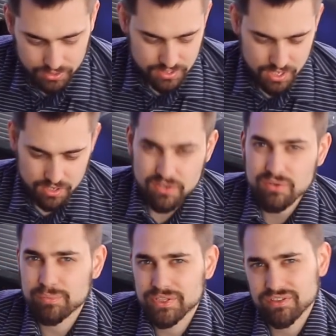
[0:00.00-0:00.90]
it's had a
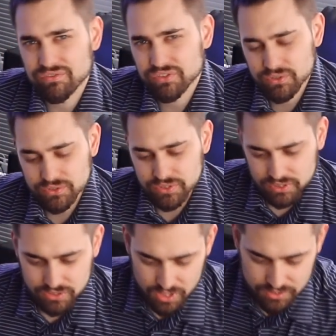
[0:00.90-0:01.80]
little bit difficulty
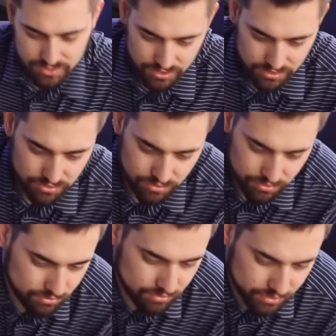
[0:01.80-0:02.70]
adjusting to